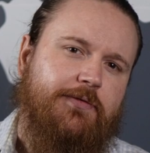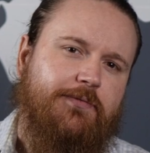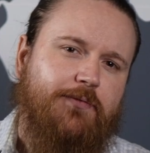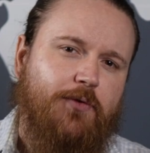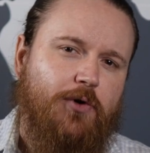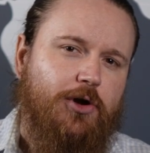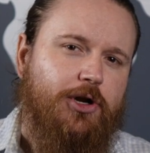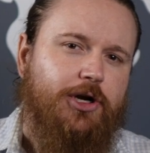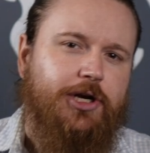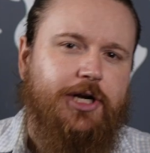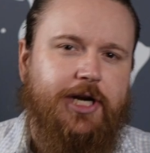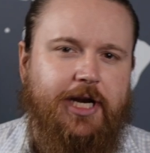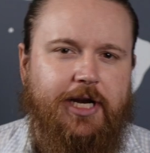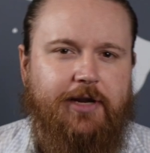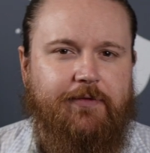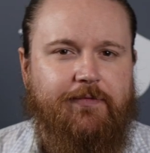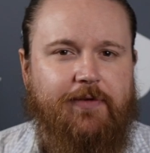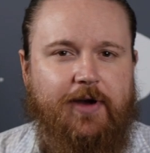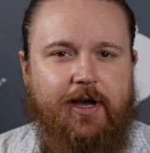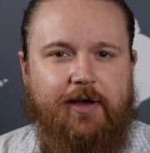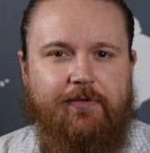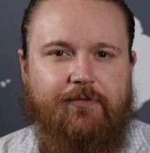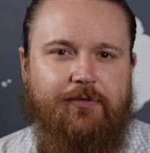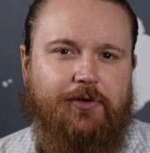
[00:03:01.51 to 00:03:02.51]

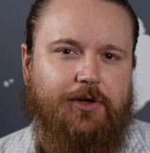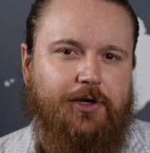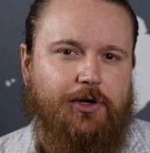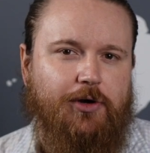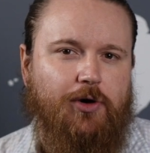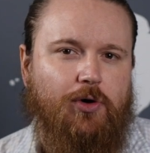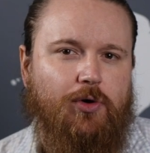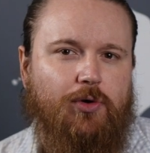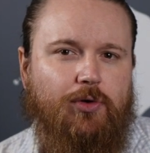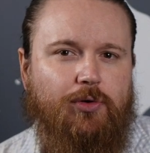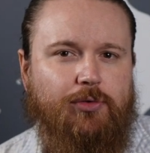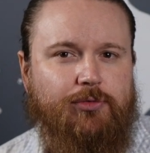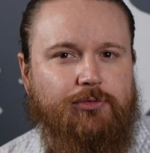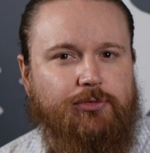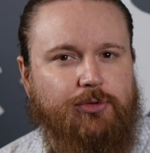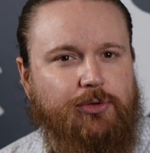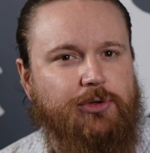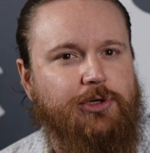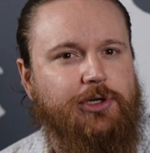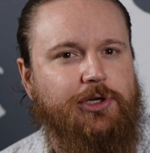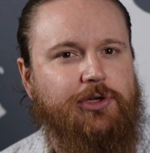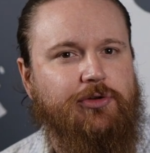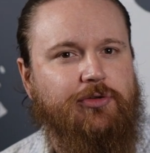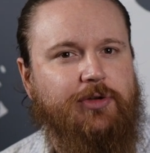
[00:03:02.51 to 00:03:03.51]
485-foot hole,
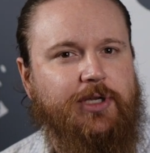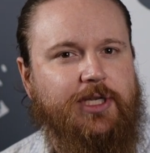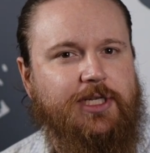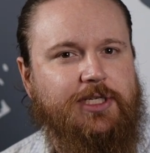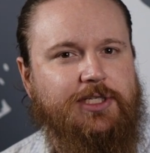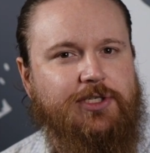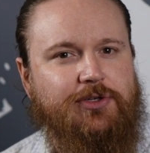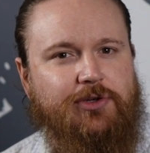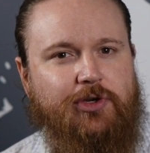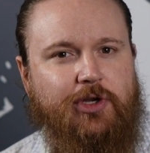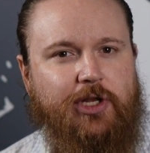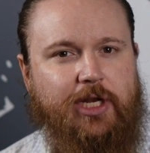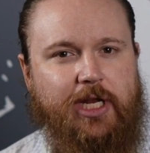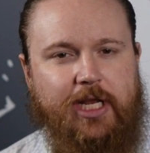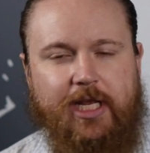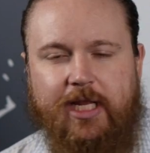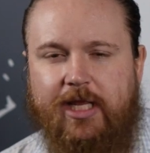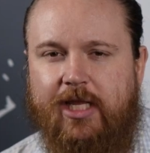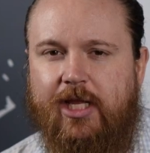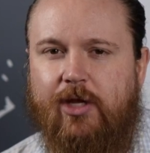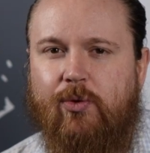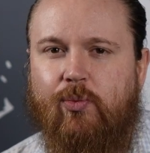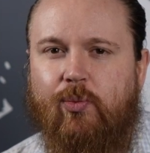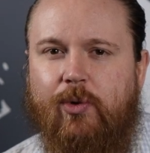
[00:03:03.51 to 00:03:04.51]
threw a nuke into it,
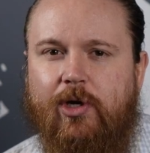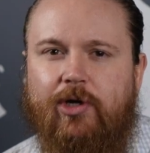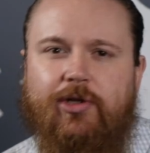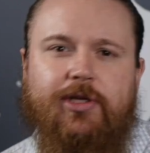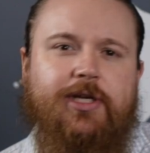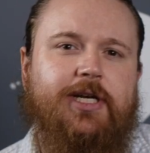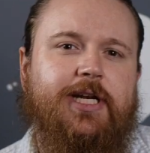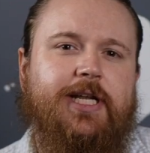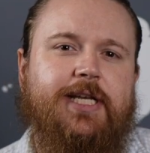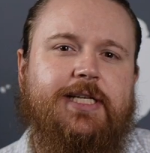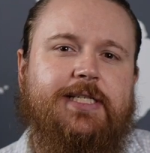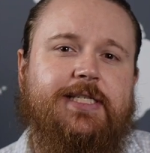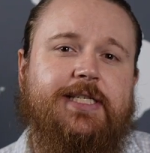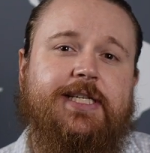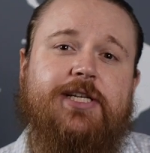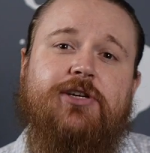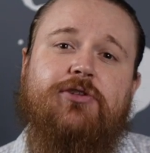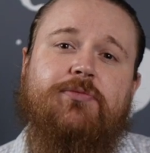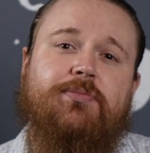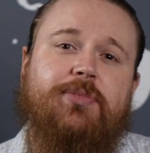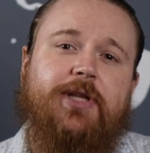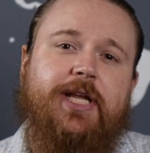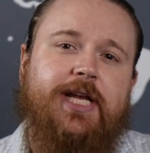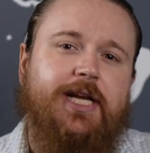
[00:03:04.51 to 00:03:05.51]
and then welded a
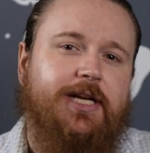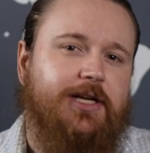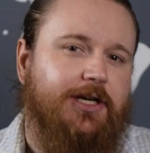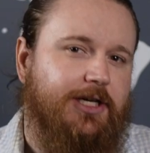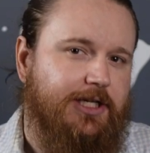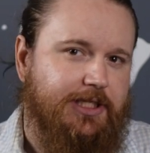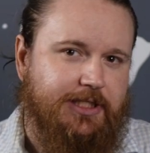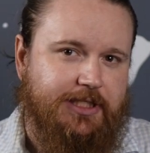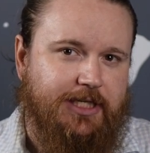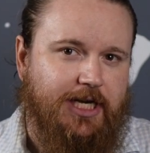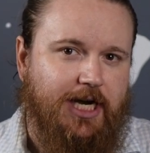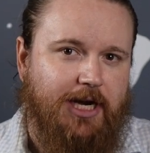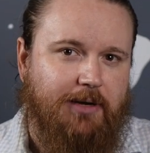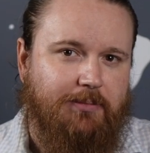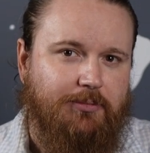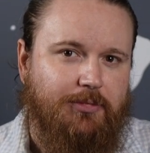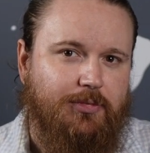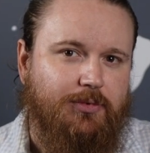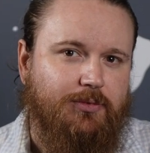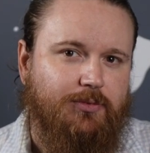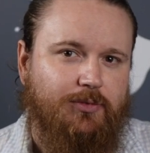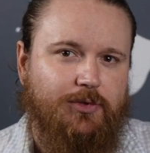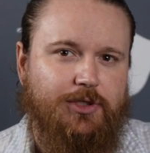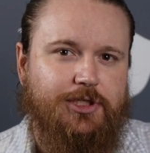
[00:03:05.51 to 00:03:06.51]
steel plate on top,
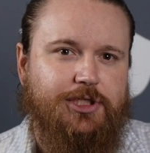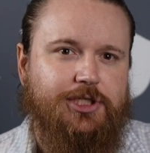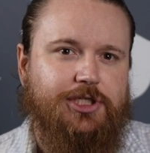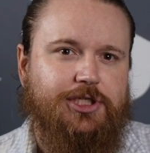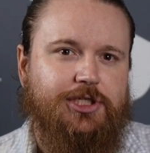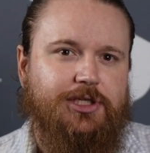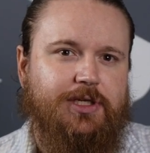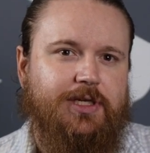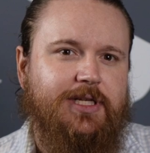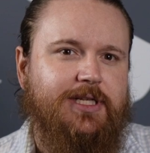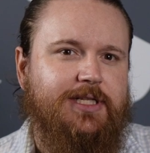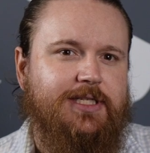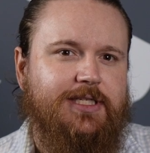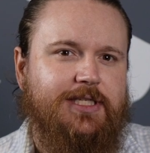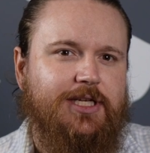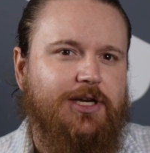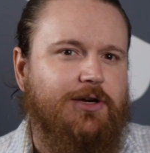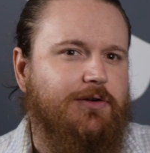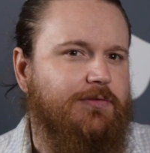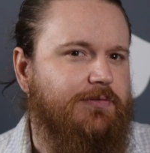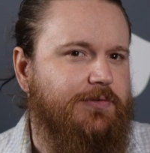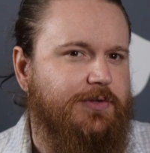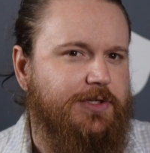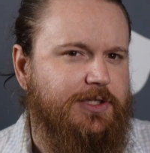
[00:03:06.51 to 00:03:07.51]
which
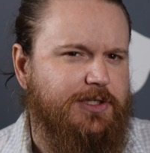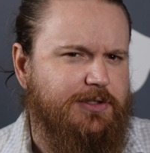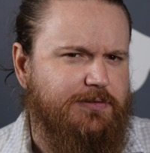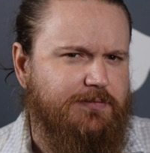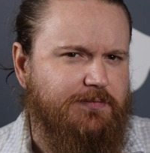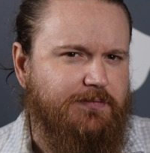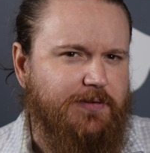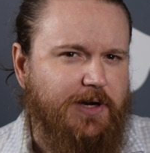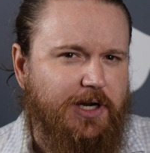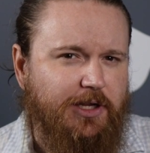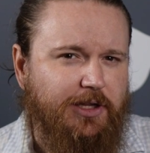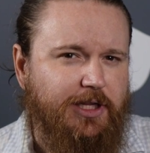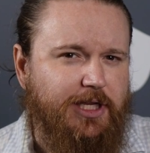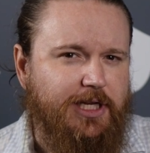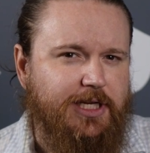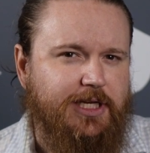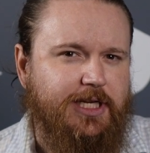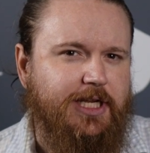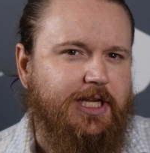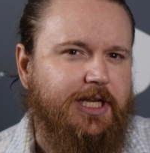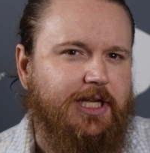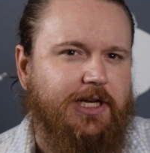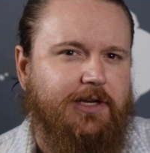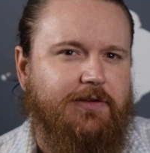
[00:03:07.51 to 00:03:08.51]
itself is fairly
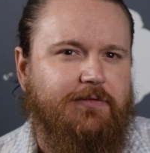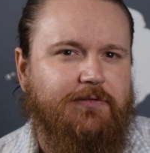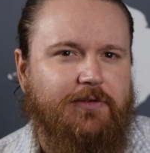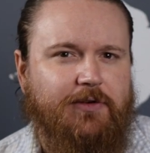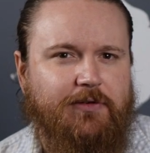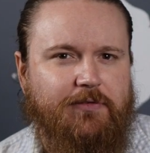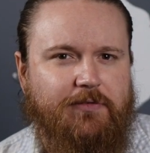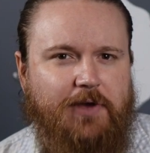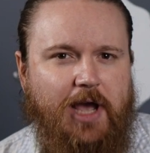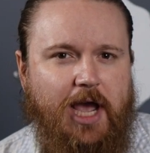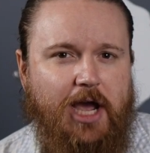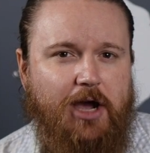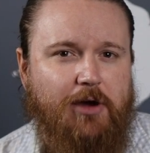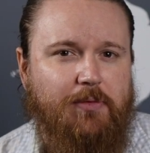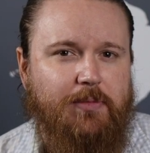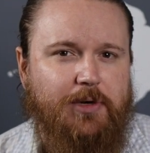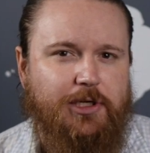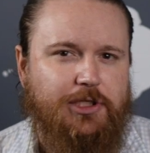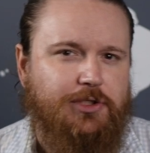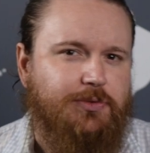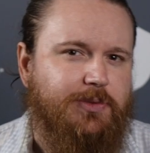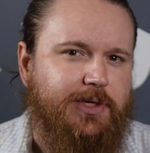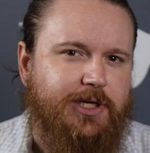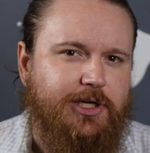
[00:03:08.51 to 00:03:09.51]
indicative of how
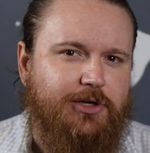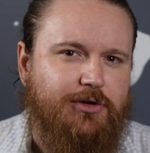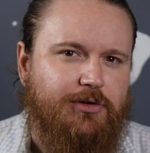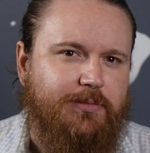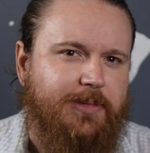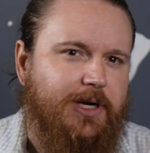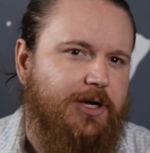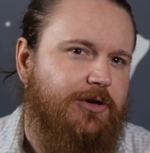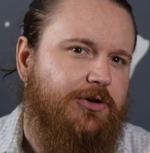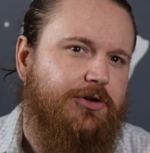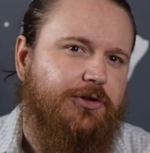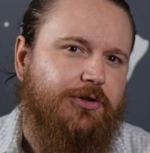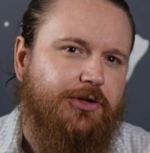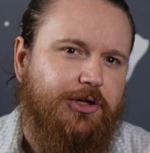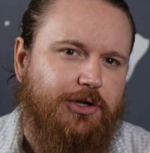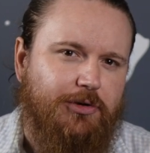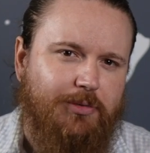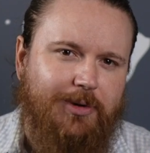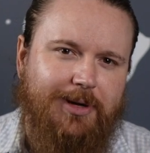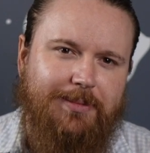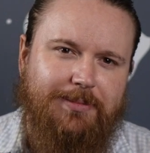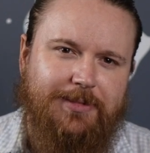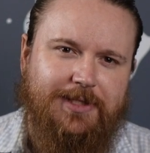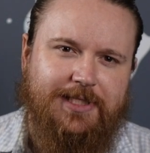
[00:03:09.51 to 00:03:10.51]
much we knew about nuclear
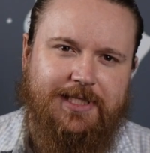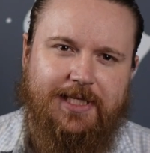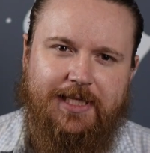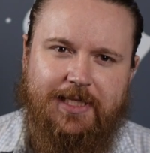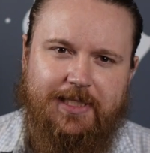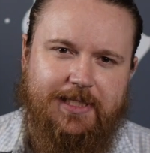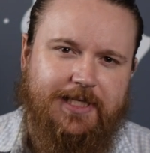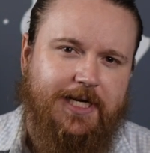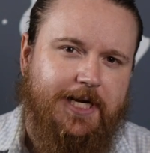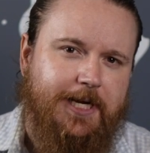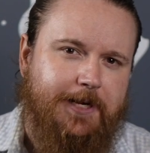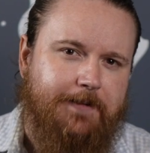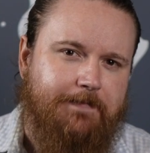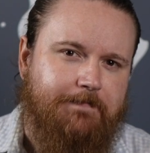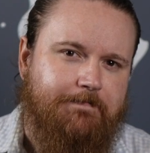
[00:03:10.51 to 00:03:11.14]
weapons at the time.